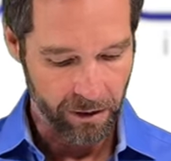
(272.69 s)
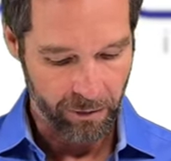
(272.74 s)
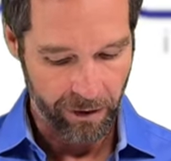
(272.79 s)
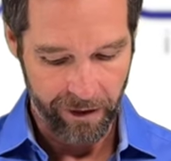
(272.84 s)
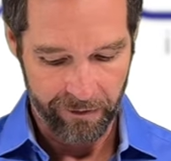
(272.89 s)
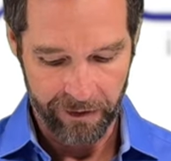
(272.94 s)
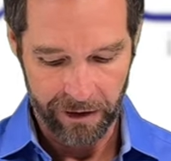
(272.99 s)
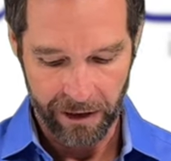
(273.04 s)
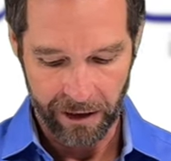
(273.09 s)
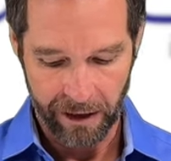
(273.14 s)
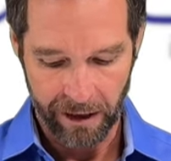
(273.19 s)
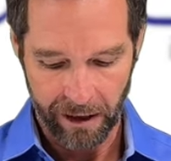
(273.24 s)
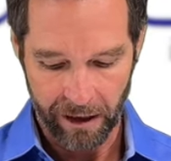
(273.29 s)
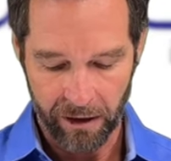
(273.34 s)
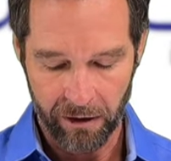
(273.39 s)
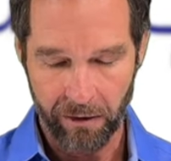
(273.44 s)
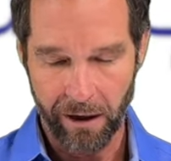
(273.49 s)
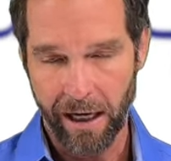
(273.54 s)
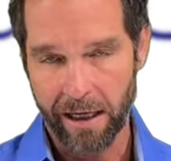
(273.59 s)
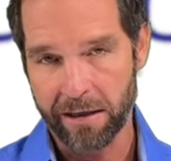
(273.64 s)
We have an
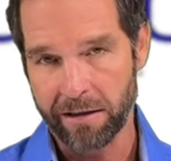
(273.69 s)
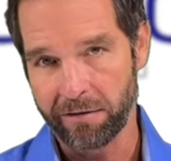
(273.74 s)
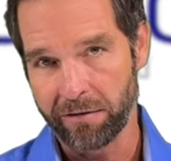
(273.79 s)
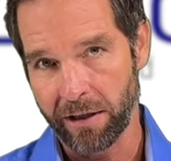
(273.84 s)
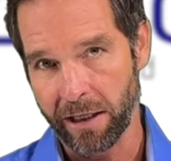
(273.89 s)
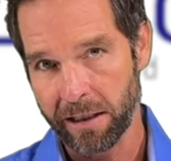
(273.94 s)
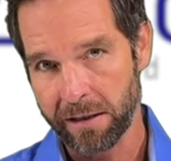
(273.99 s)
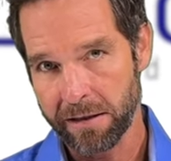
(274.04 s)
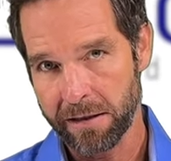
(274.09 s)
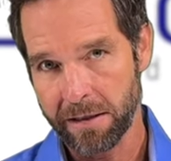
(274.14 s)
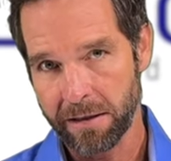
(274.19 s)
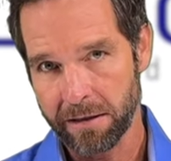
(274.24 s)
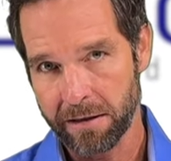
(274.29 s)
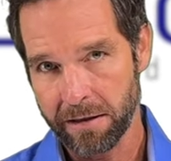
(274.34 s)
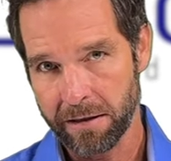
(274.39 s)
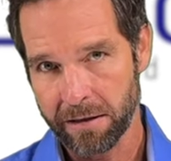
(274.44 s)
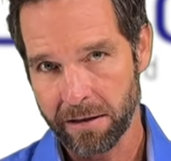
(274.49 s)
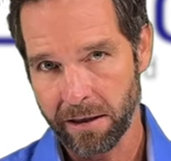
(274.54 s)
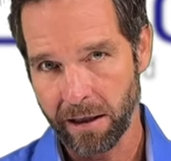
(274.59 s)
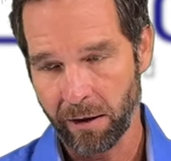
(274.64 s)
interactive instant
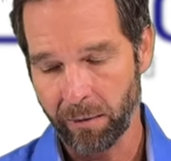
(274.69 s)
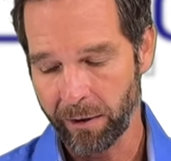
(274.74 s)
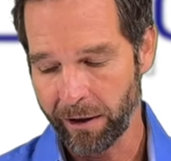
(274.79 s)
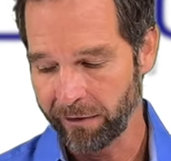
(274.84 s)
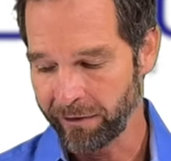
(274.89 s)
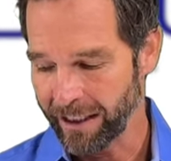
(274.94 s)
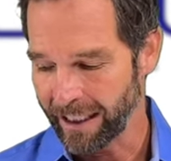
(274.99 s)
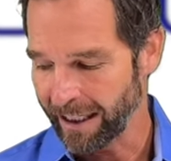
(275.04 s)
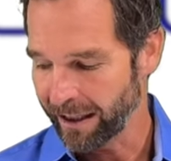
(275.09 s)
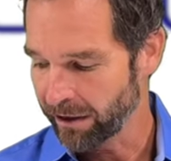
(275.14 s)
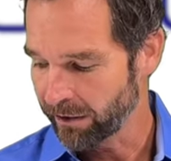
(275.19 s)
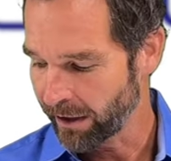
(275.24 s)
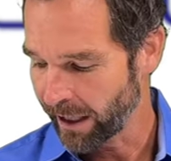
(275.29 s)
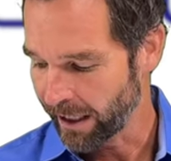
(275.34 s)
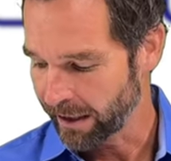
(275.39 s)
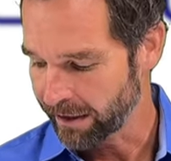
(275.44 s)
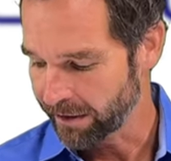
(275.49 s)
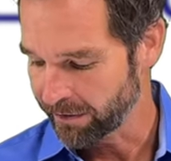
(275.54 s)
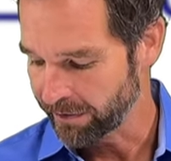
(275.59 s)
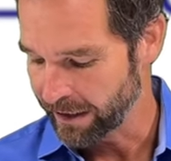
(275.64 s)
and we have an
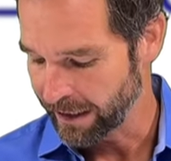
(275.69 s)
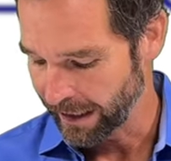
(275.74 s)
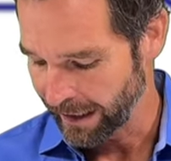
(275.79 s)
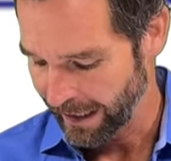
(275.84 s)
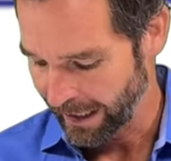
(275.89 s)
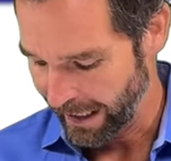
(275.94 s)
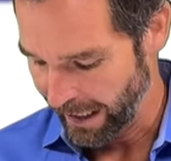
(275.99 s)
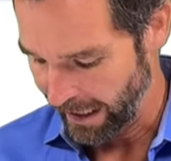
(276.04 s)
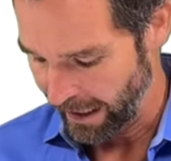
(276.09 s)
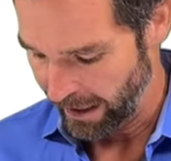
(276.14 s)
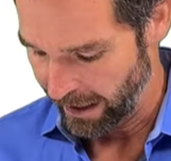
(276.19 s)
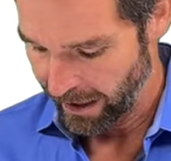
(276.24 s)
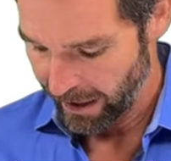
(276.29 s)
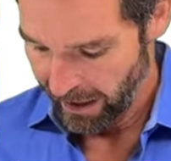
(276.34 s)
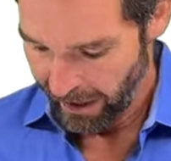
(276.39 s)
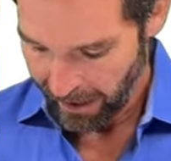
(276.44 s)
interactive delayed,